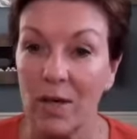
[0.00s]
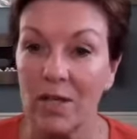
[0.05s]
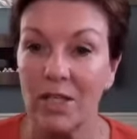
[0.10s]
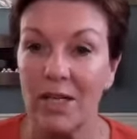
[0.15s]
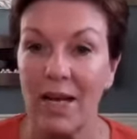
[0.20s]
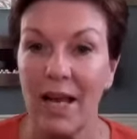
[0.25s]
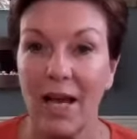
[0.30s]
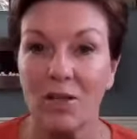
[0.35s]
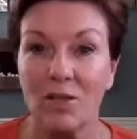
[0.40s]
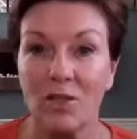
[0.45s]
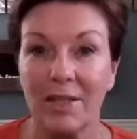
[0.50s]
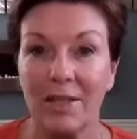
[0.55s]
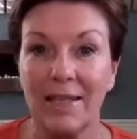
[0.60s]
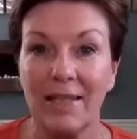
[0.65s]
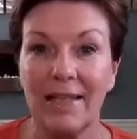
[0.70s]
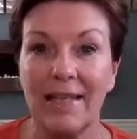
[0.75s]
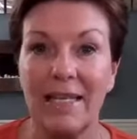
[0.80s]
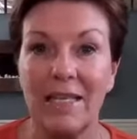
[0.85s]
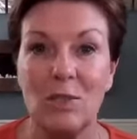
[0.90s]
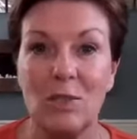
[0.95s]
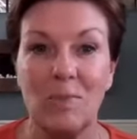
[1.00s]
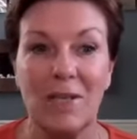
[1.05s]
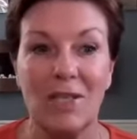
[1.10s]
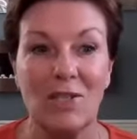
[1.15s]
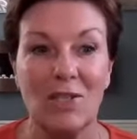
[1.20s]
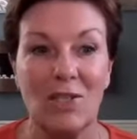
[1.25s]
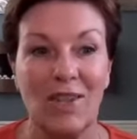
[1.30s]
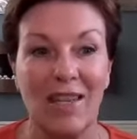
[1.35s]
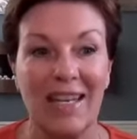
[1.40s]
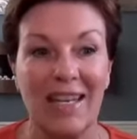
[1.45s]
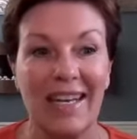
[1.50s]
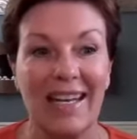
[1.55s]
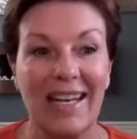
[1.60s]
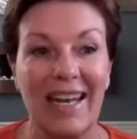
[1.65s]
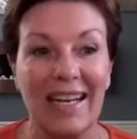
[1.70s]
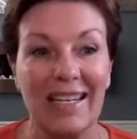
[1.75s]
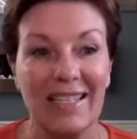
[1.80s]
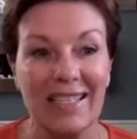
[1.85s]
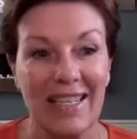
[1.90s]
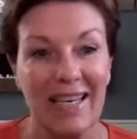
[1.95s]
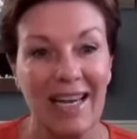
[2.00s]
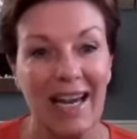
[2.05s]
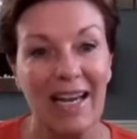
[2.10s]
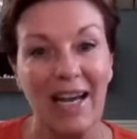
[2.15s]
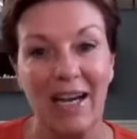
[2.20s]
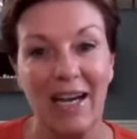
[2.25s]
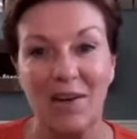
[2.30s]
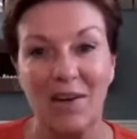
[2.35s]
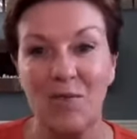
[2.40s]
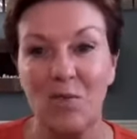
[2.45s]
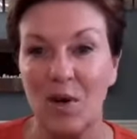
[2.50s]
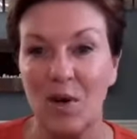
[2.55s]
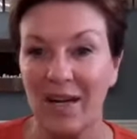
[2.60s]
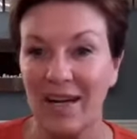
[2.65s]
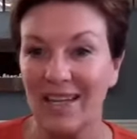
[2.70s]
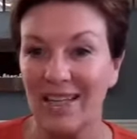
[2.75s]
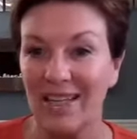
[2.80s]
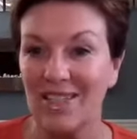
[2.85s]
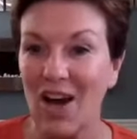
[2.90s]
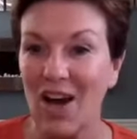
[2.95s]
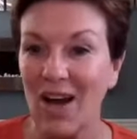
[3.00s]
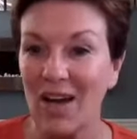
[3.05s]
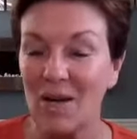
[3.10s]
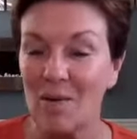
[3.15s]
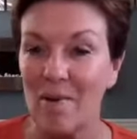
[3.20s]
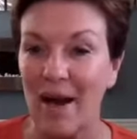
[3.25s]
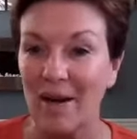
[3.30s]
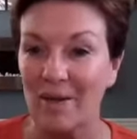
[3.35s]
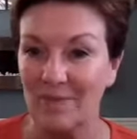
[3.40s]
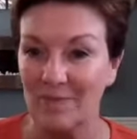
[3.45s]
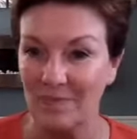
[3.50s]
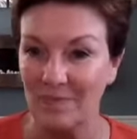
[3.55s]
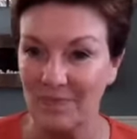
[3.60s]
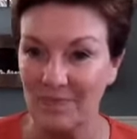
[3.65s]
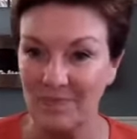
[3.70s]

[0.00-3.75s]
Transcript: question actually leads me to the next thing I kind of wanted to talk about,